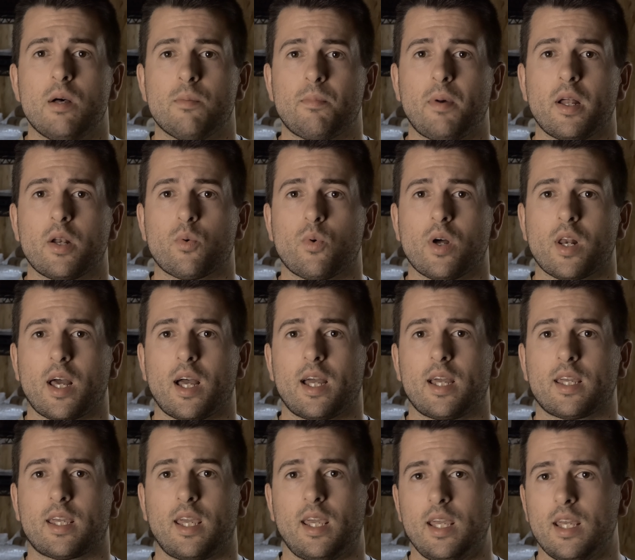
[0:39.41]
But what
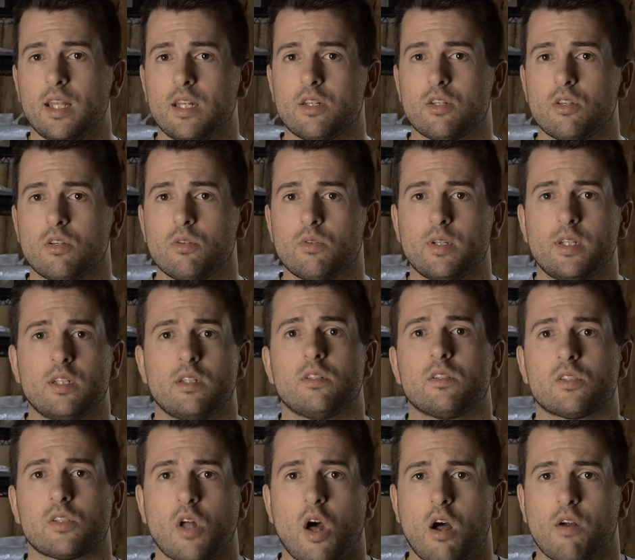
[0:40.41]
I can do
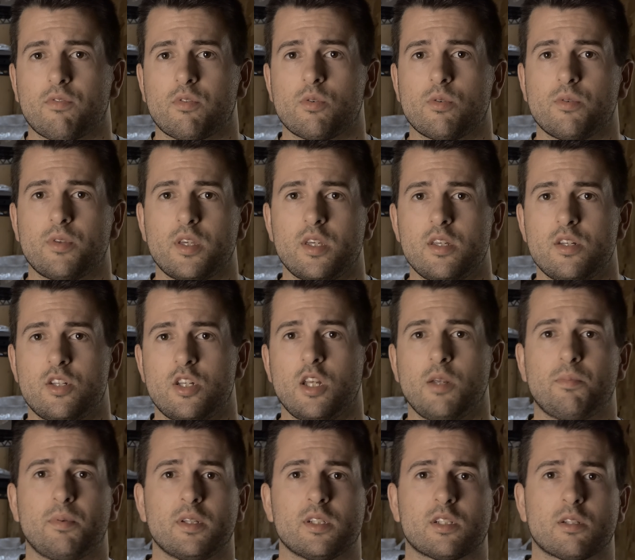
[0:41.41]
is offer the
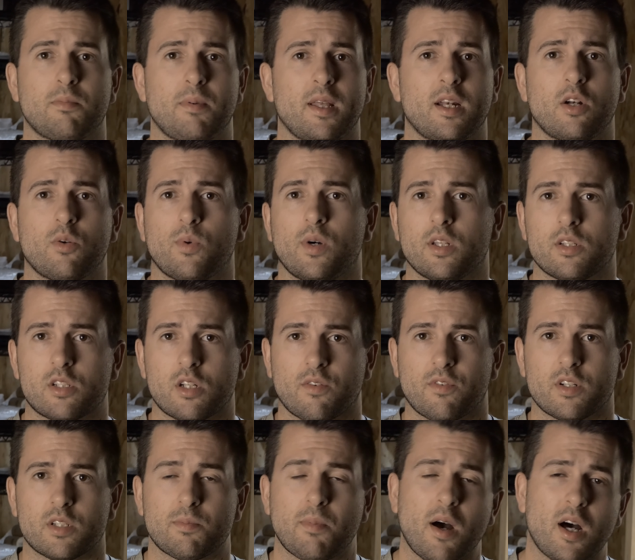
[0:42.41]
cheapest pin and weld
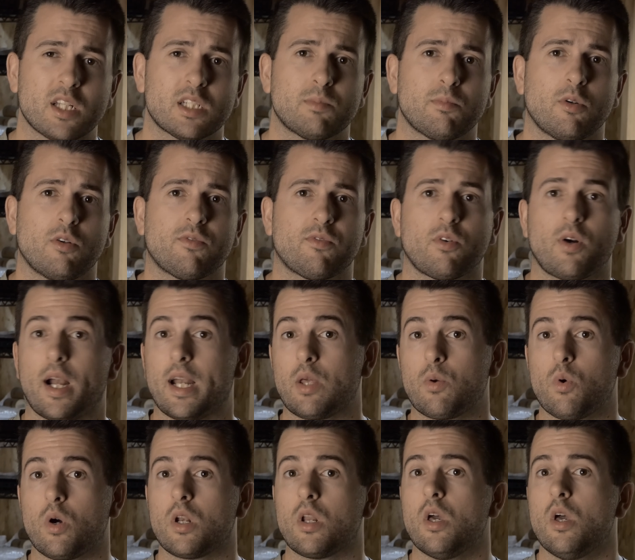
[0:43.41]
service possible for
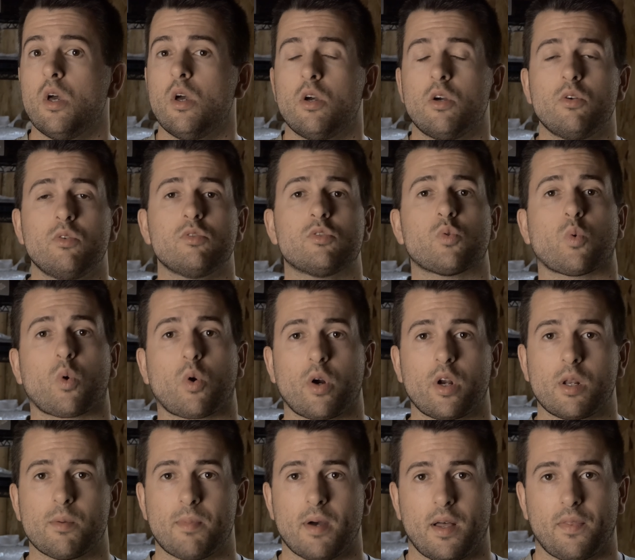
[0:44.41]
anyone who's
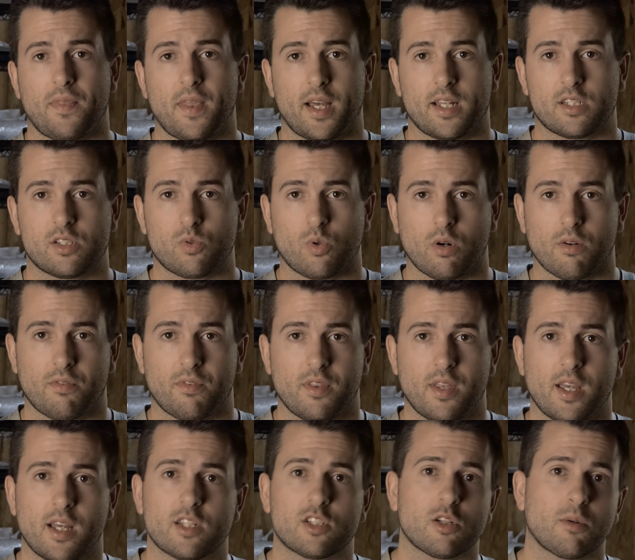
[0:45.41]
worried about that sort of
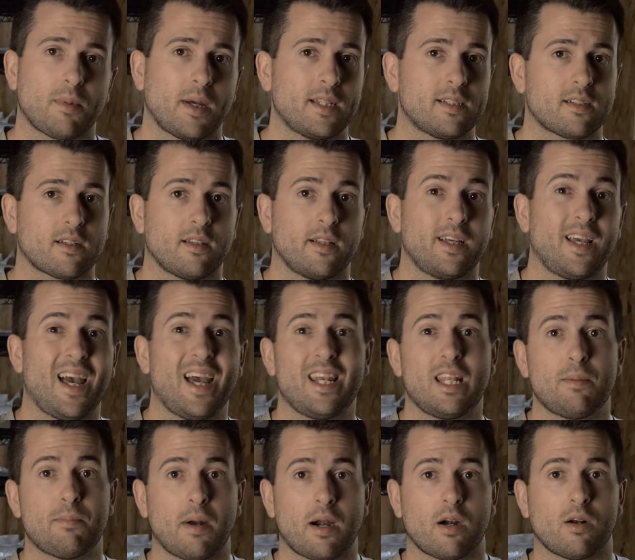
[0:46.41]
thing. So basically
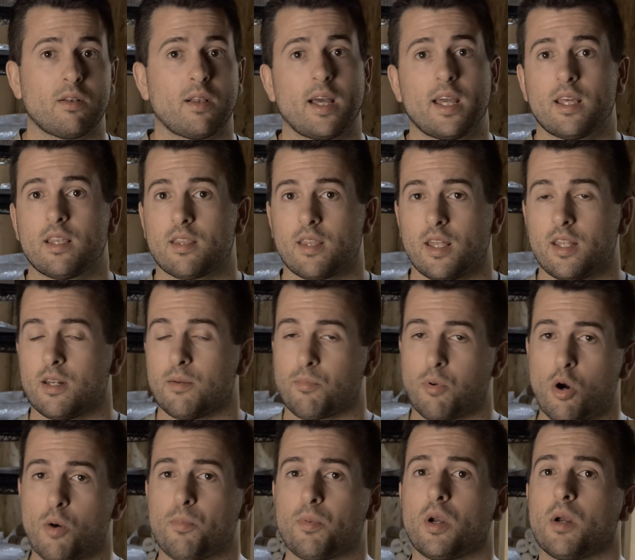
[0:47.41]
any barrel length and
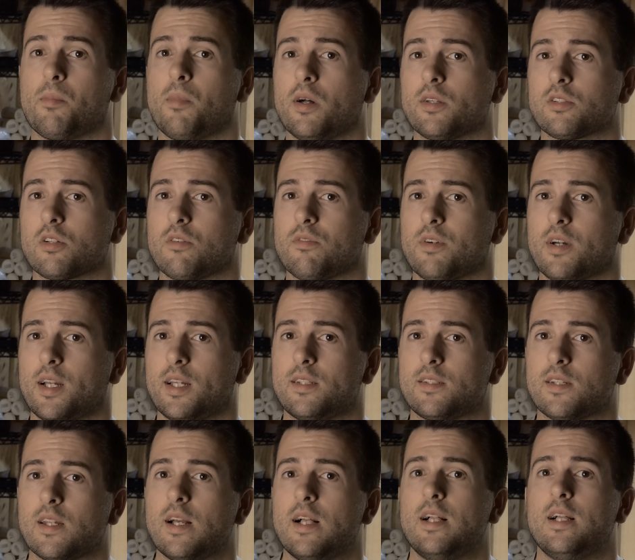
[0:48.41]
appropriate muzzle
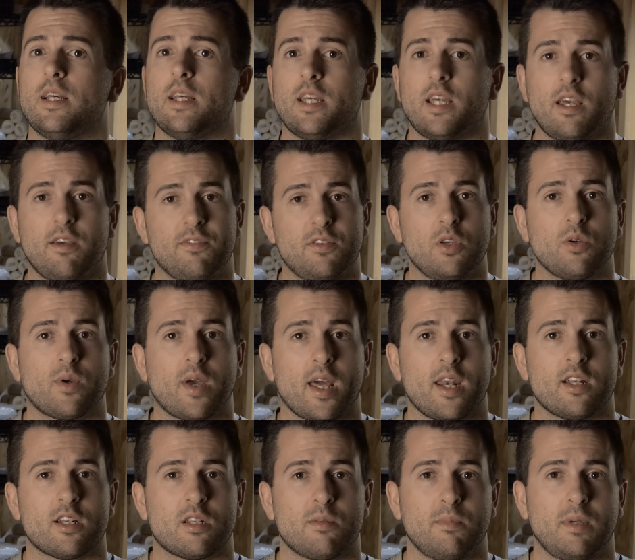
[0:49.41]
device, if you get
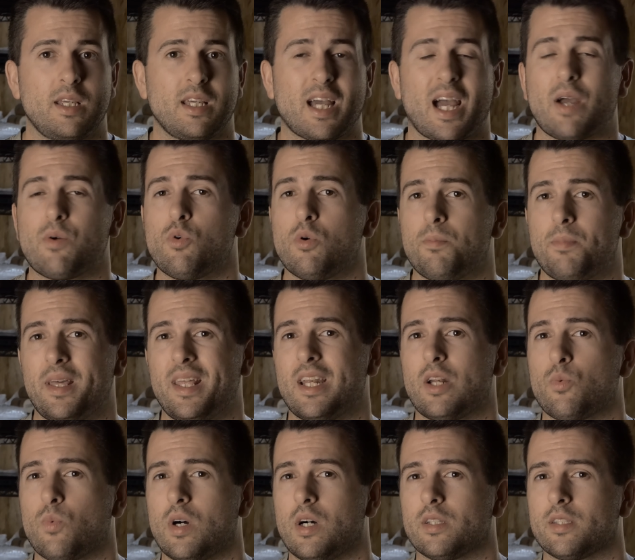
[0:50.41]
it to me, I will pin
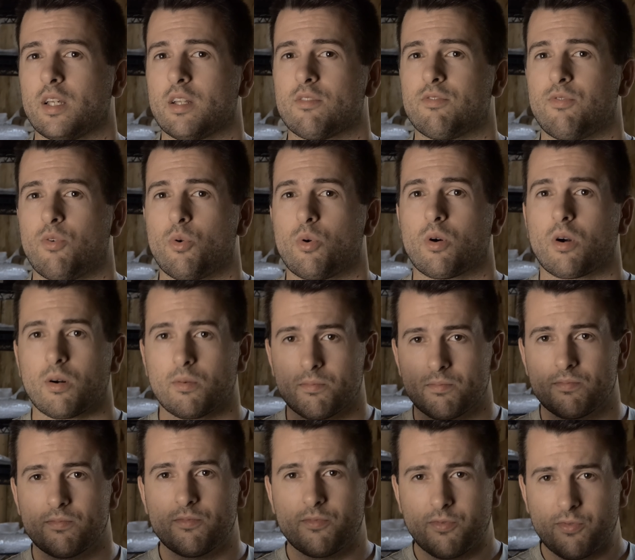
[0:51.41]
and weld it for
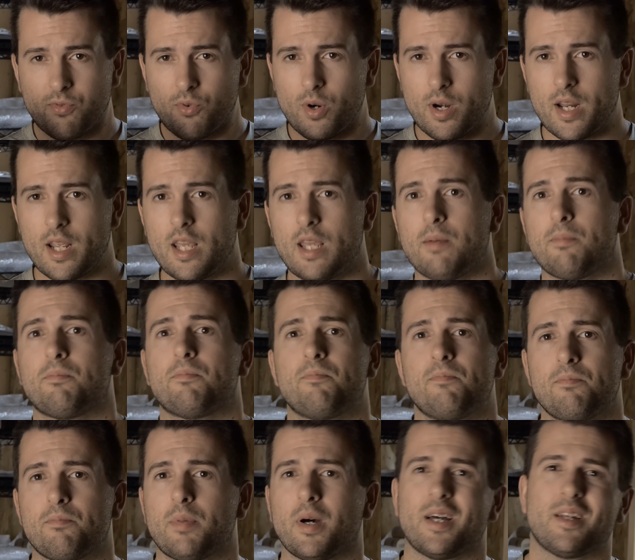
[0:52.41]
free,
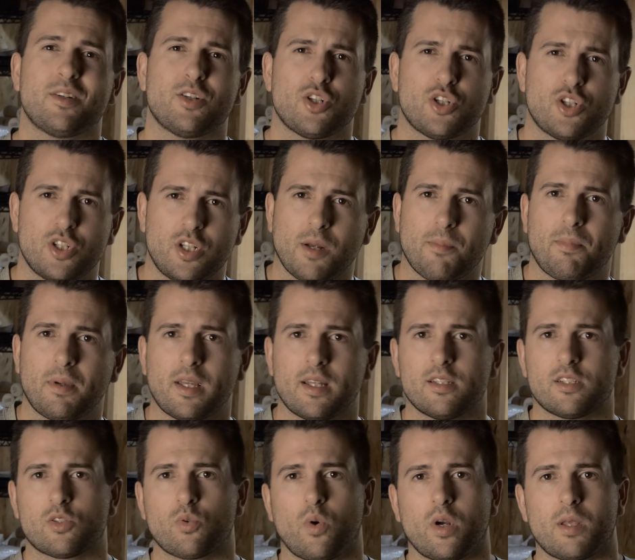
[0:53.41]
but shipping
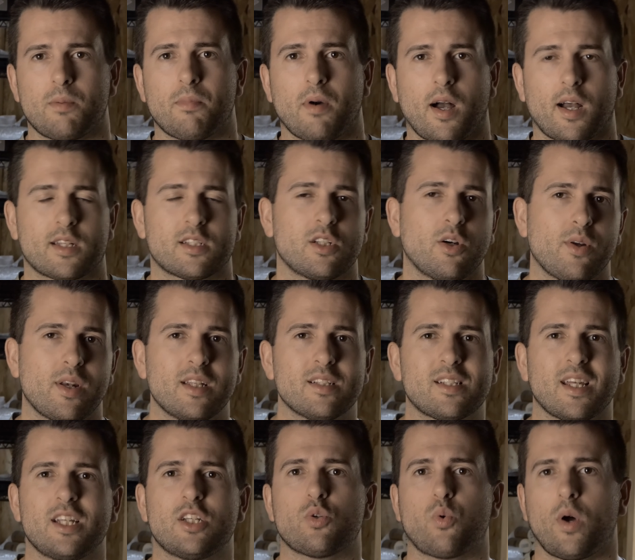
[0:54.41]
is 20 bucks. So it is
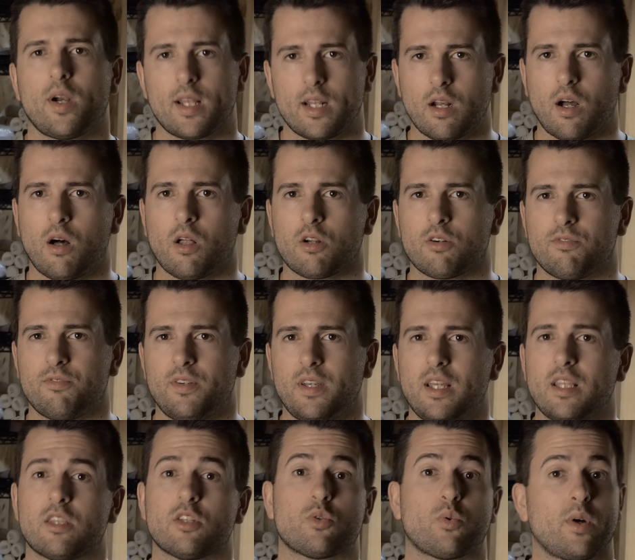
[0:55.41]
a $20
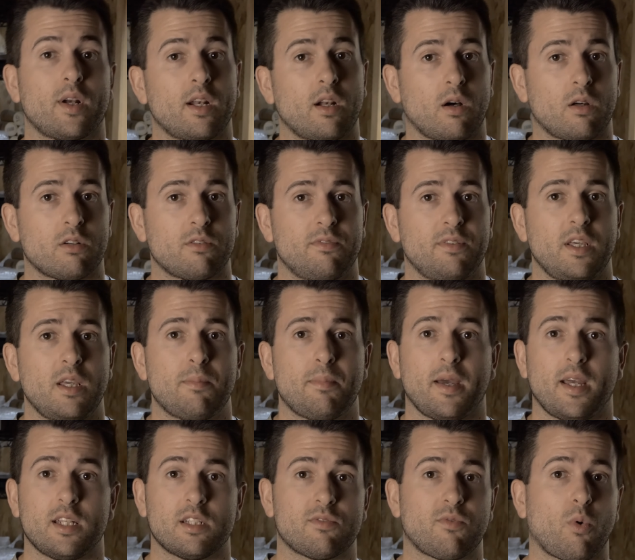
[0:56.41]
fee. The $20 fee
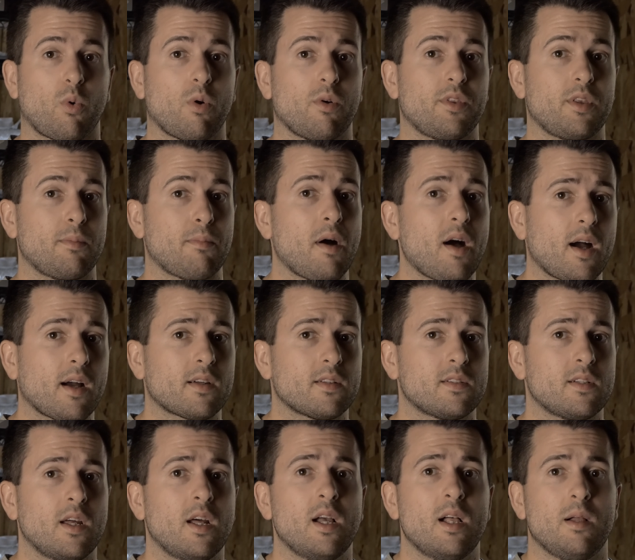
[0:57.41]
pays for the
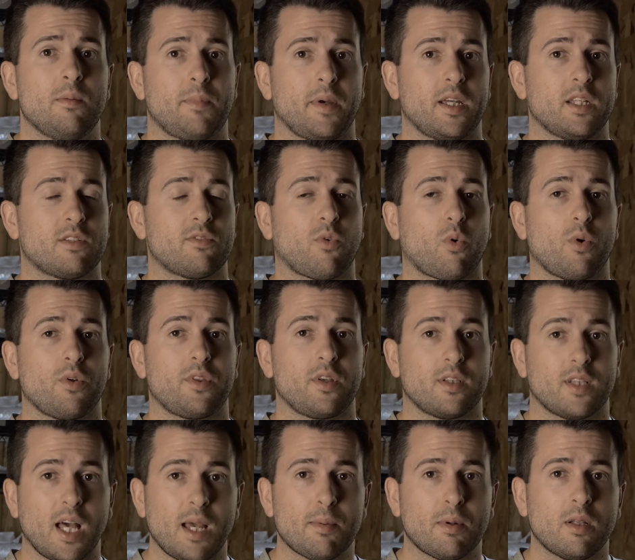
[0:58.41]
box, pays for the
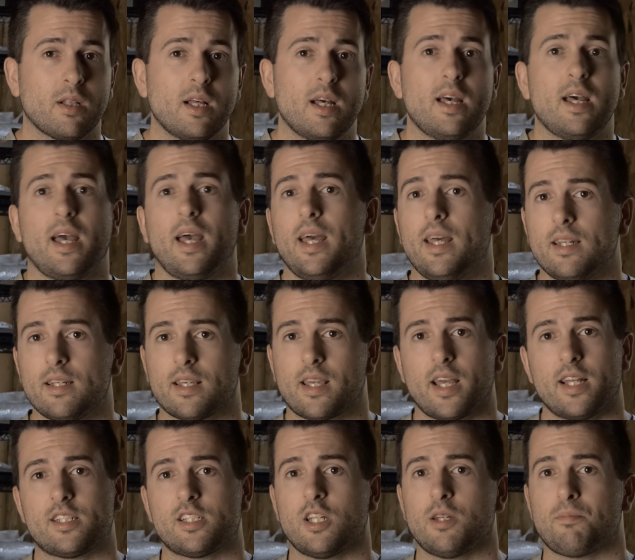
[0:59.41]
label, and
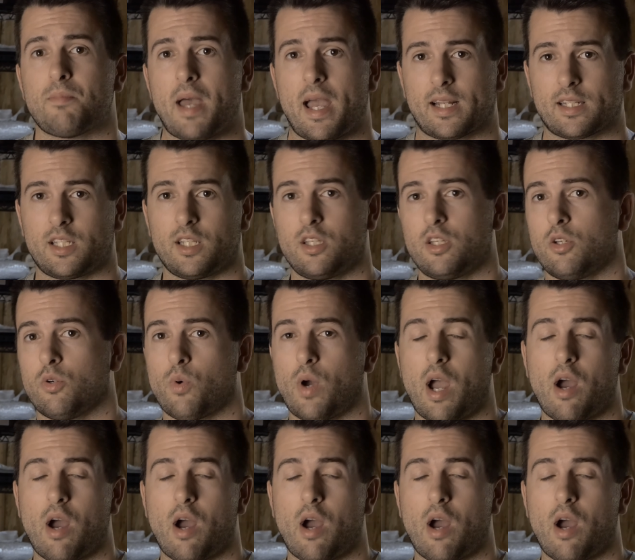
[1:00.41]
gets it back to you.